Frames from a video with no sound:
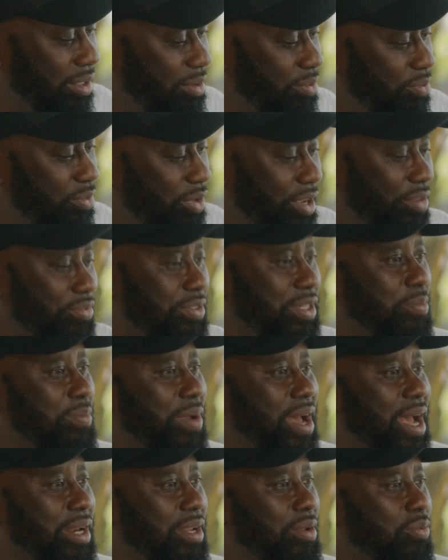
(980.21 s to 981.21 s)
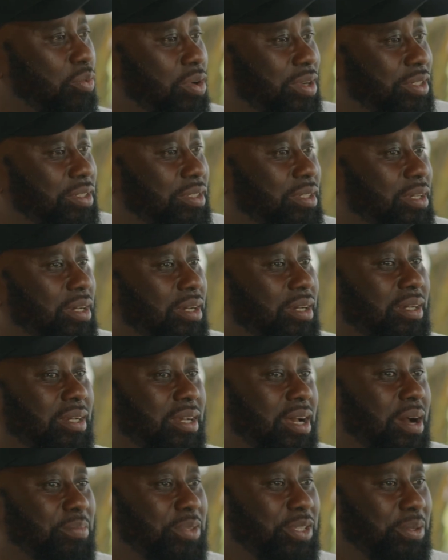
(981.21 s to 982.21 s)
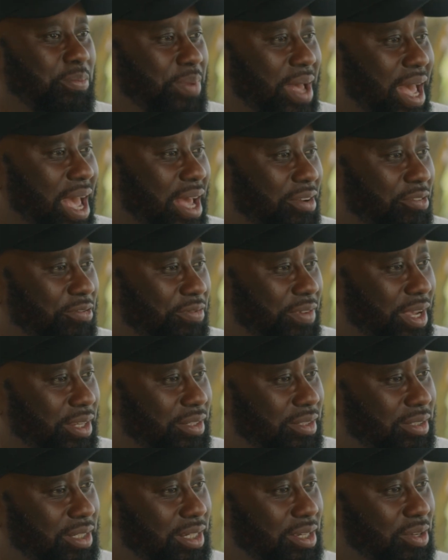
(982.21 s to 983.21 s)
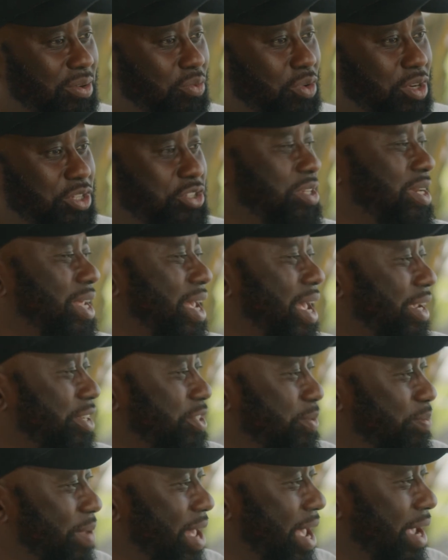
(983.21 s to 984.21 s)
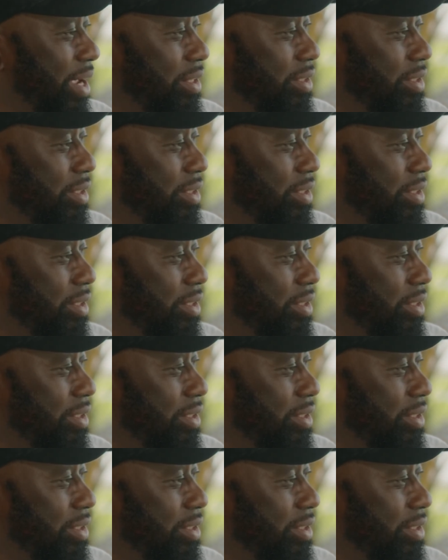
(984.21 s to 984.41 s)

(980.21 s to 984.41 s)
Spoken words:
If somebody wants to come to PANAFEST, what should they expect?